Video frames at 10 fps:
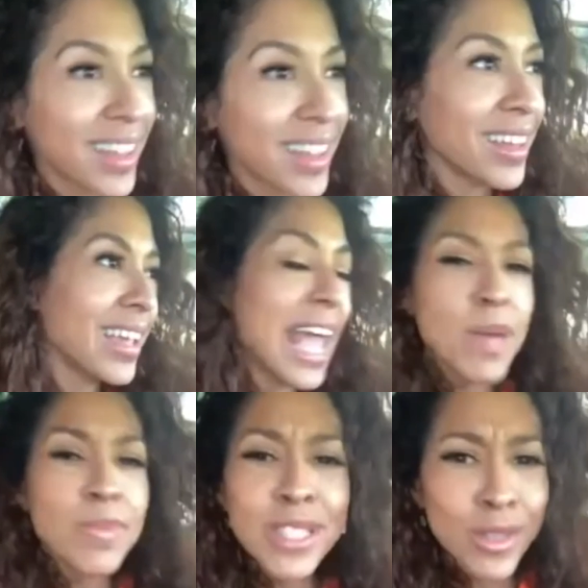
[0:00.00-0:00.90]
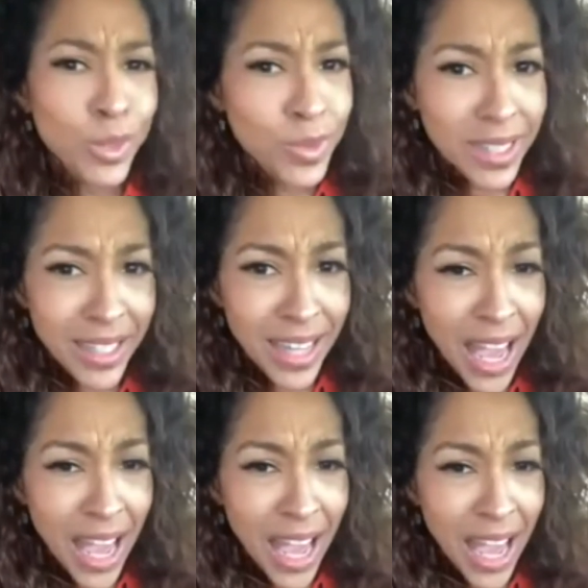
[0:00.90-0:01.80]
Absolutely. I
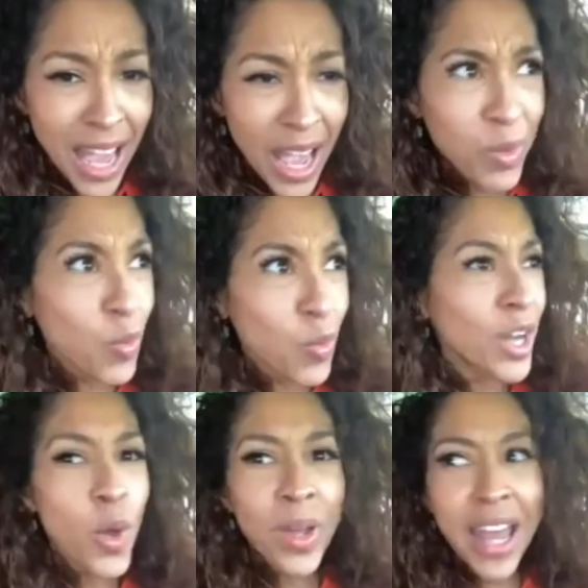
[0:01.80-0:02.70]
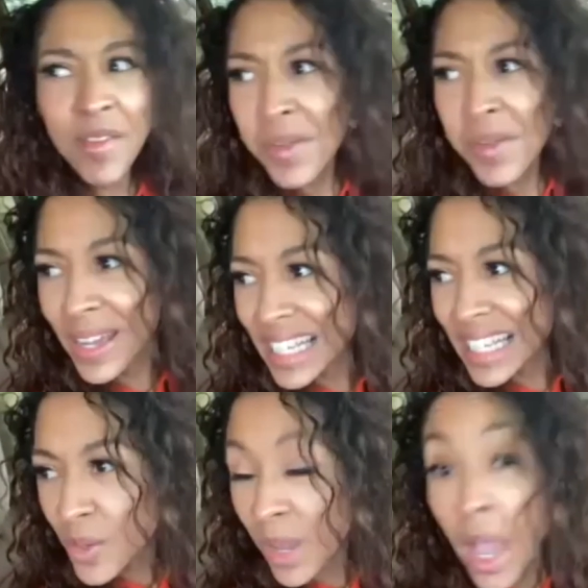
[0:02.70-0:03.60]
would okay. want to know what everybody is doing.
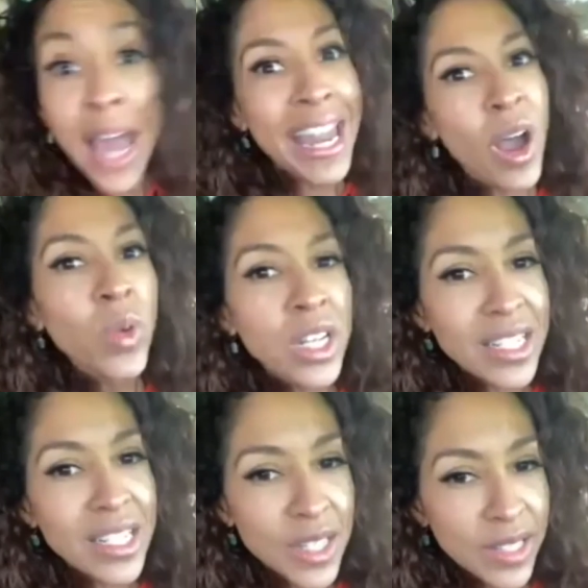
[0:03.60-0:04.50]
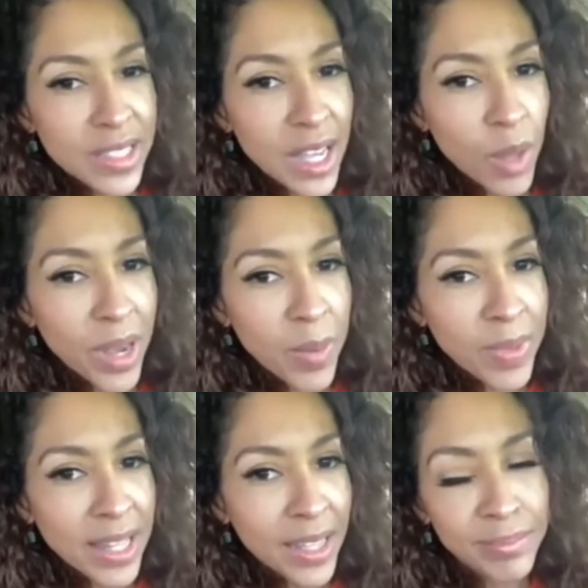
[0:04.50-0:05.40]
Now, I wouldn't necessarily tell, but I'll be
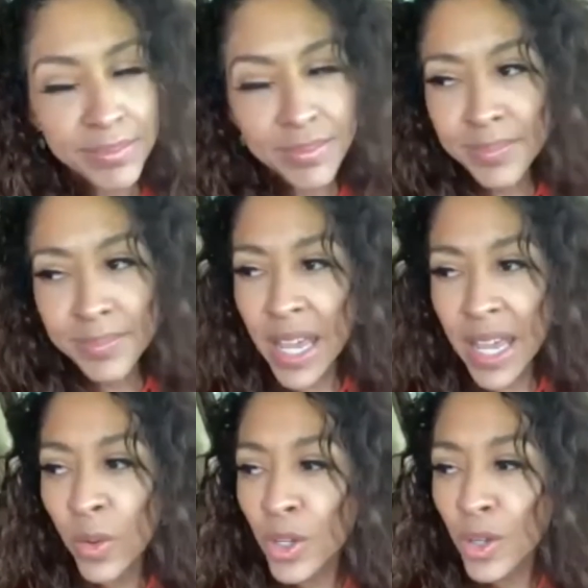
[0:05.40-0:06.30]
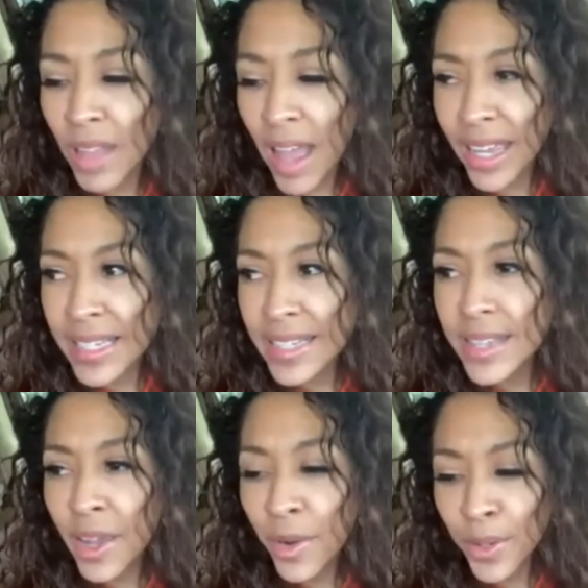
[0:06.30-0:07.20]
like, mm, I know you're lying because
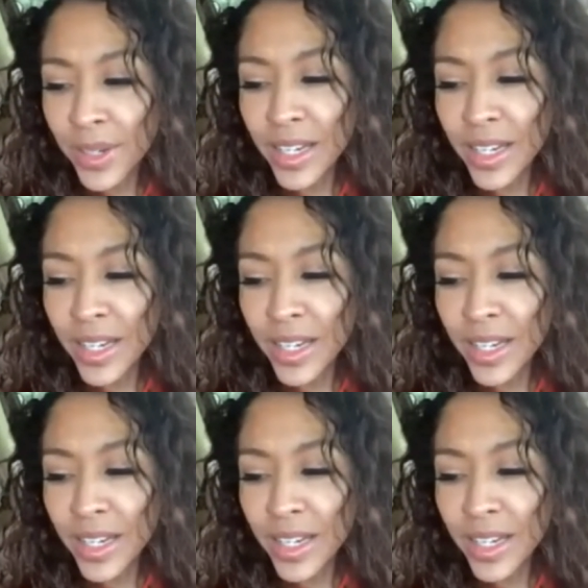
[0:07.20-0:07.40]
I heard it